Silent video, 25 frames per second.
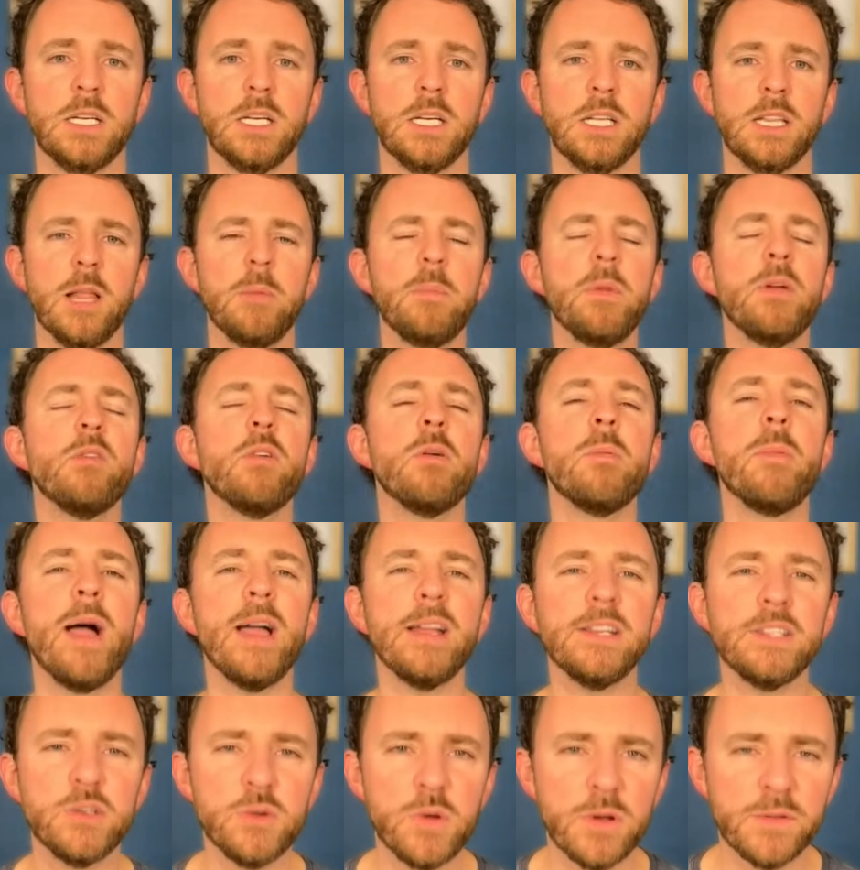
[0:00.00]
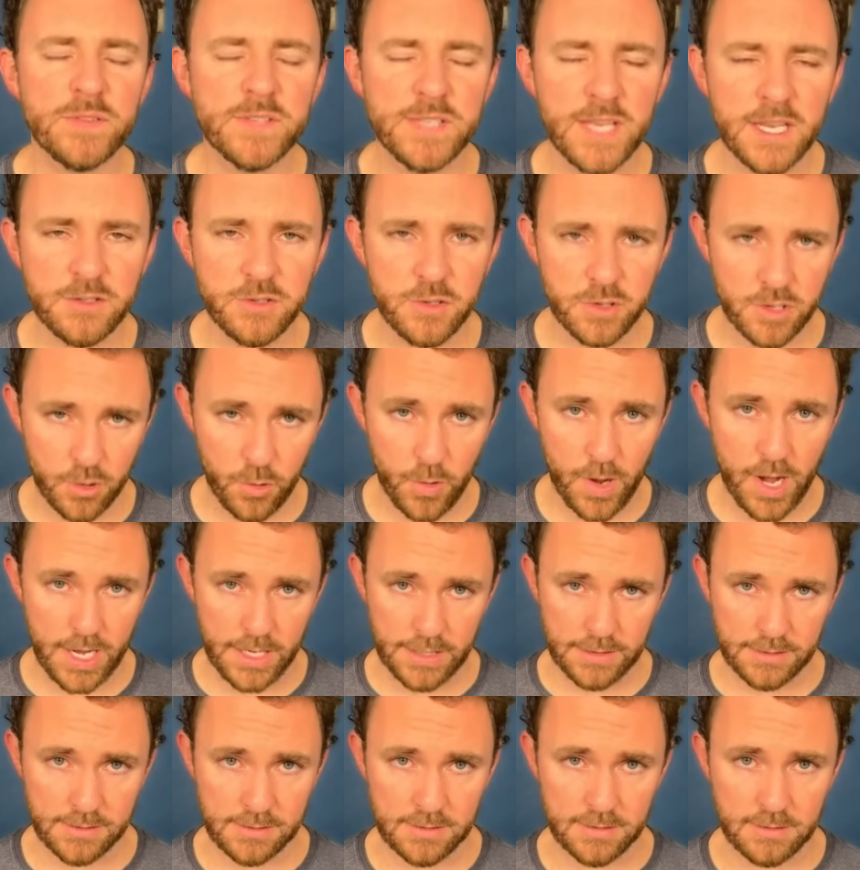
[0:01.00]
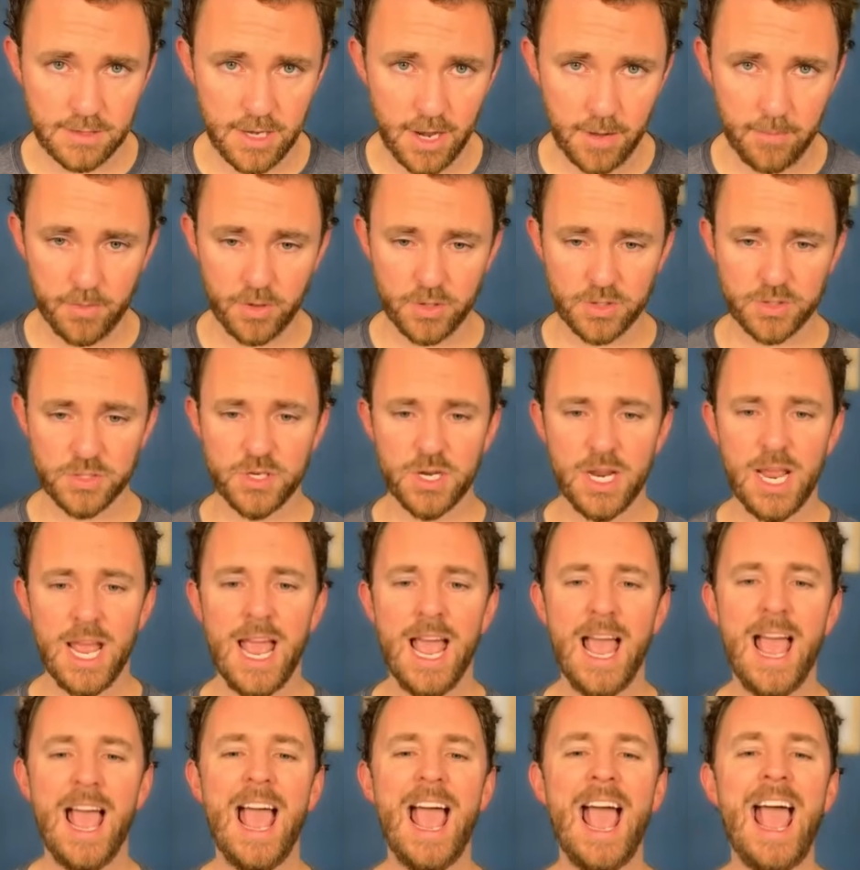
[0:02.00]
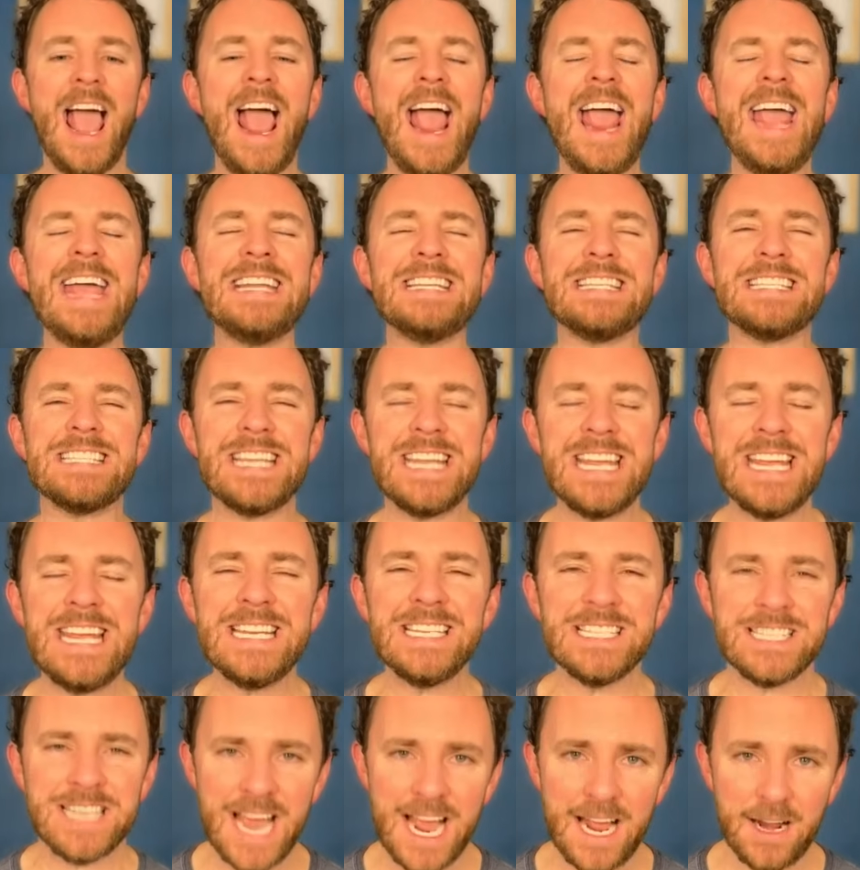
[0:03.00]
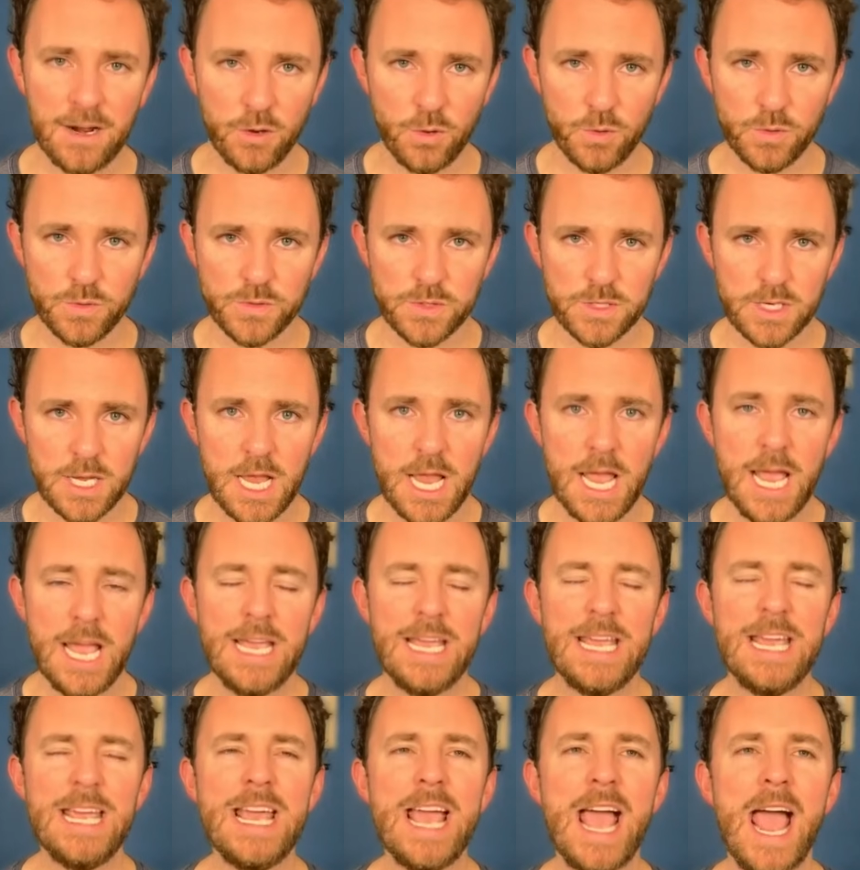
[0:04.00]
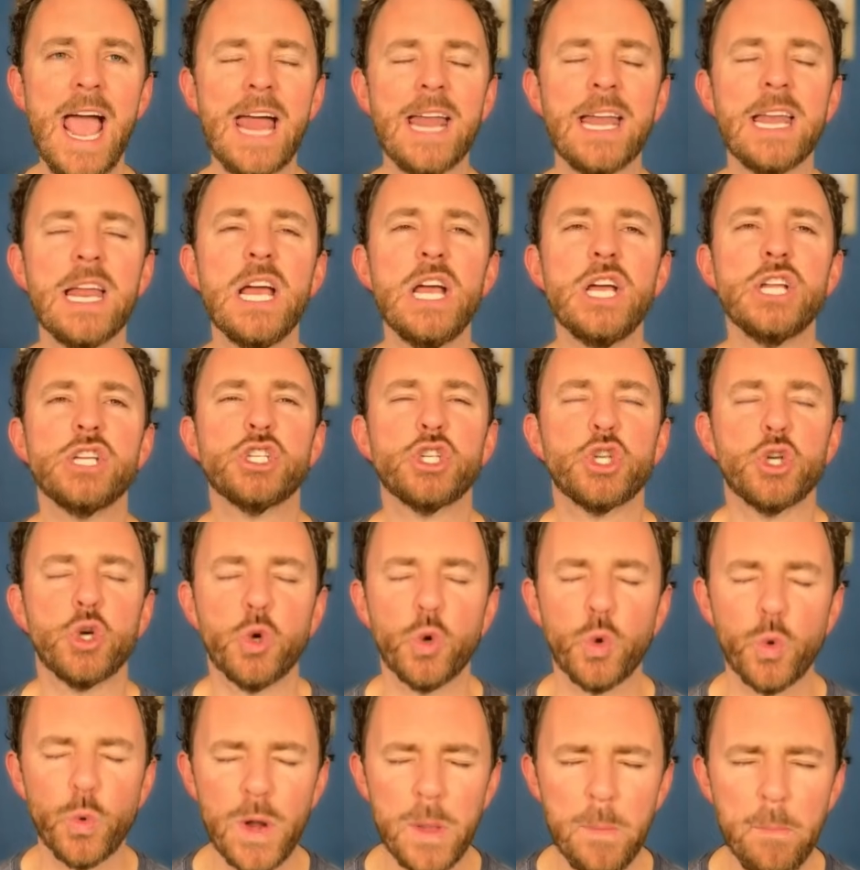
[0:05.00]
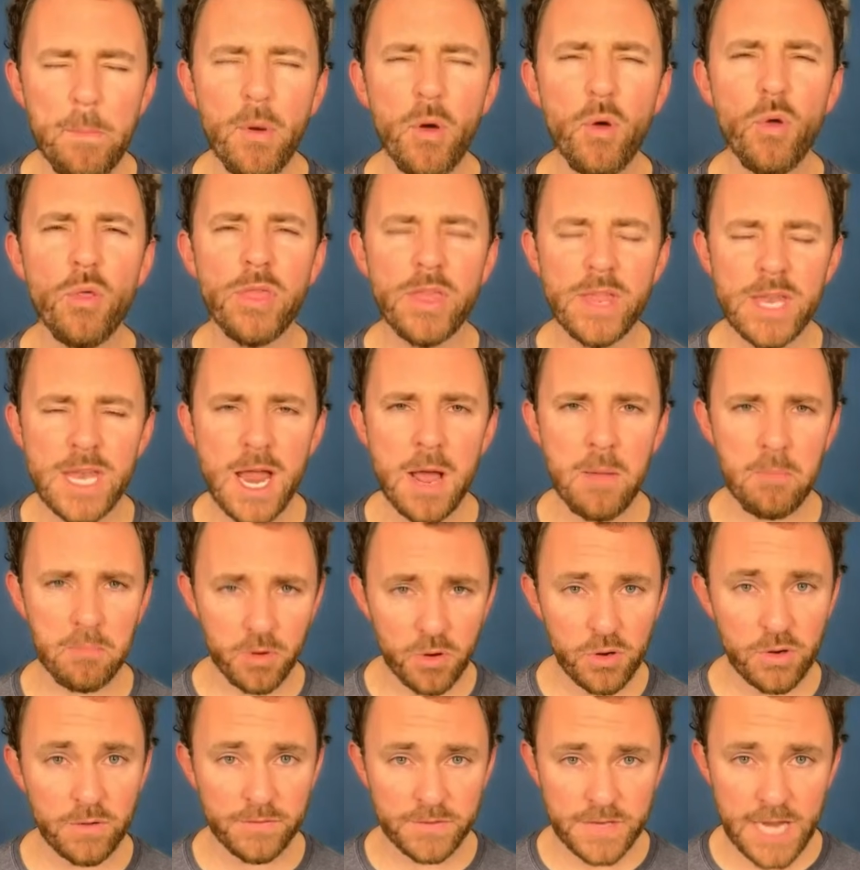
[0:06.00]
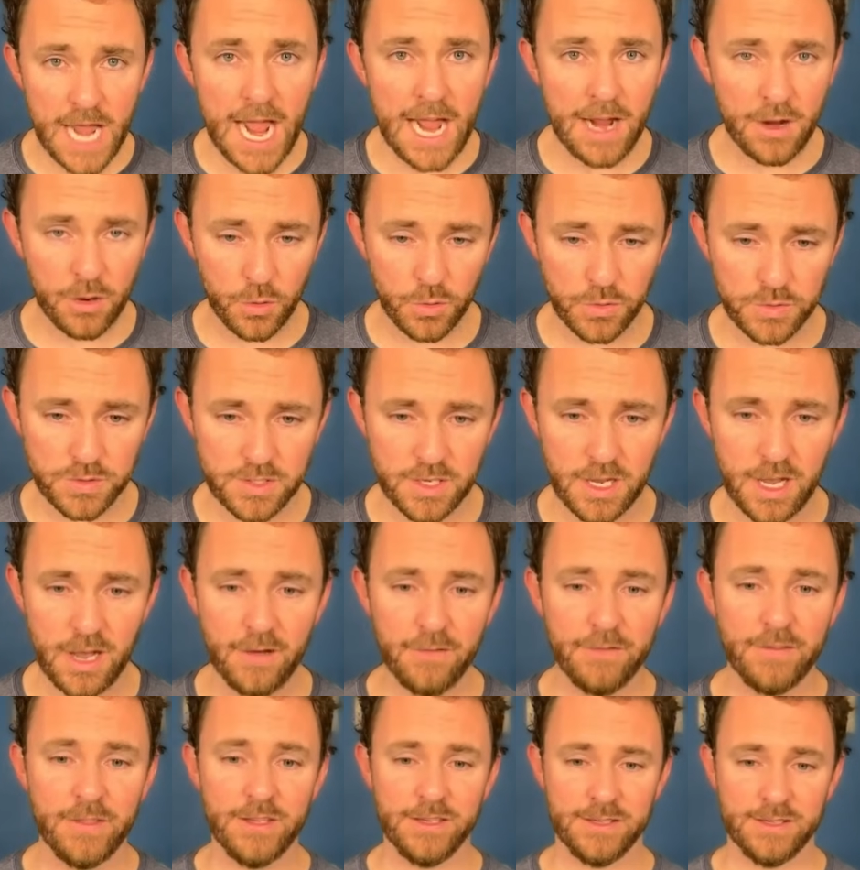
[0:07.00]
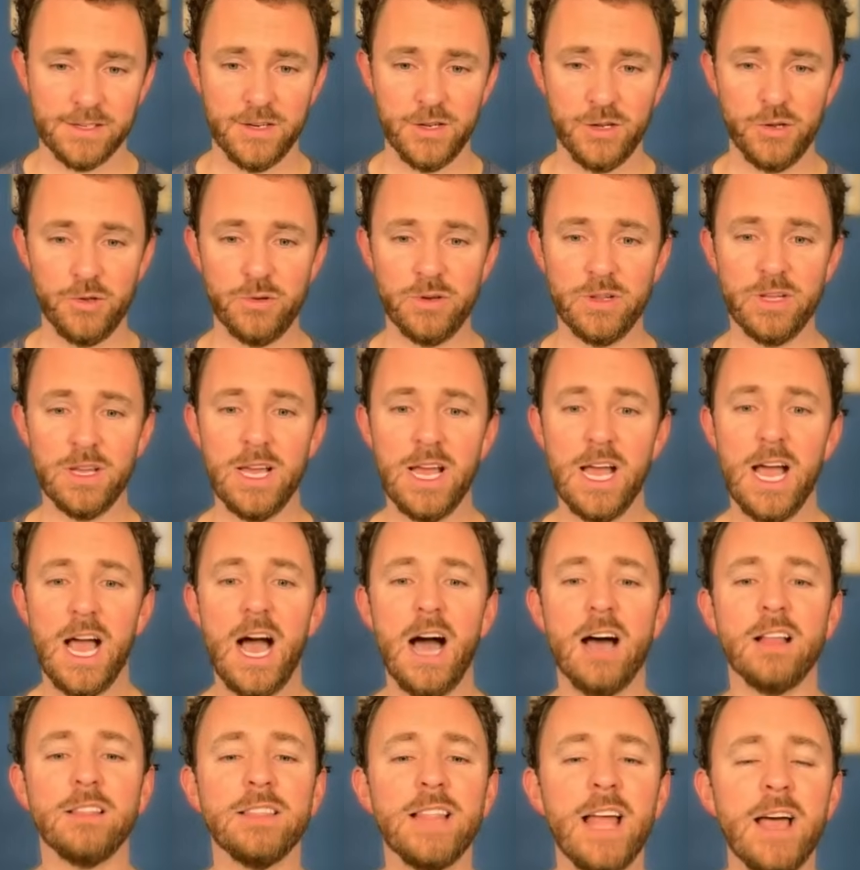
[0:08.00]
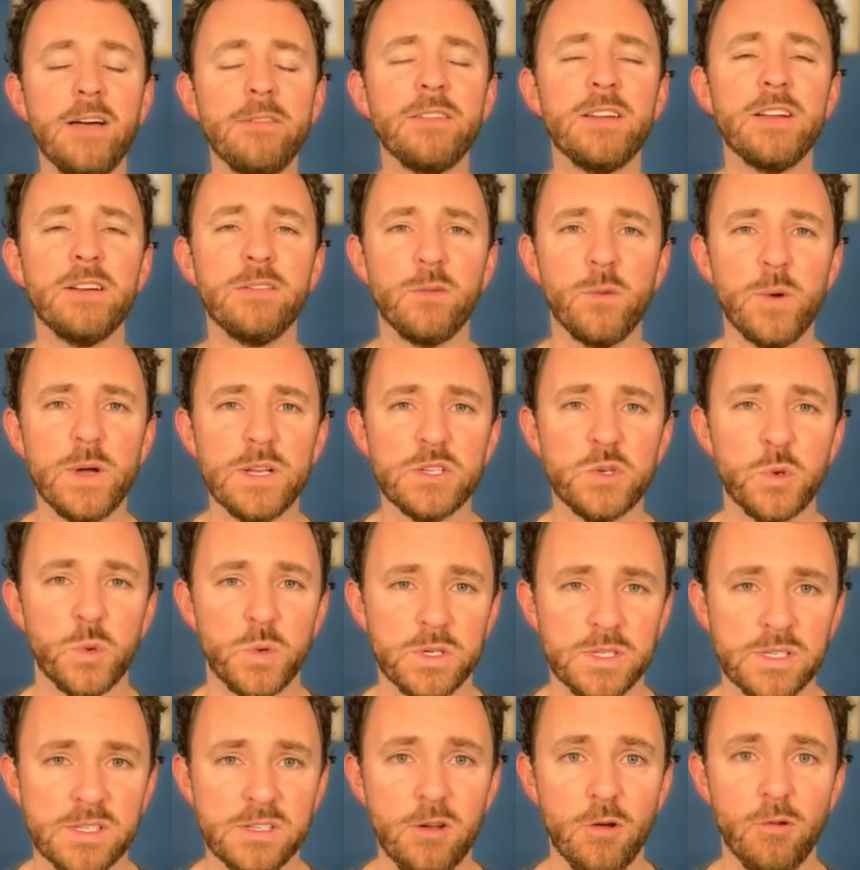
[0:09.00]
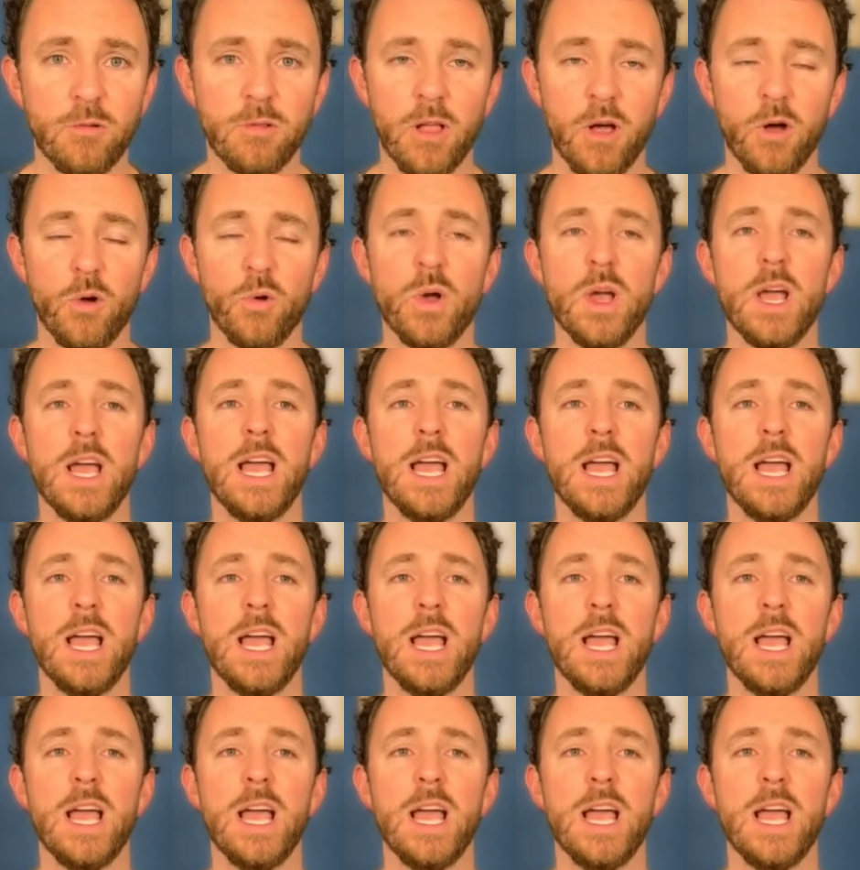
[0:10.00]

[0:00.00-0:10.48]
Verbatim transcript: Let me remind you of Cedric Gray's numbers 18 tackles. He had triple the number of tackles of this dude, 11 of which were solo.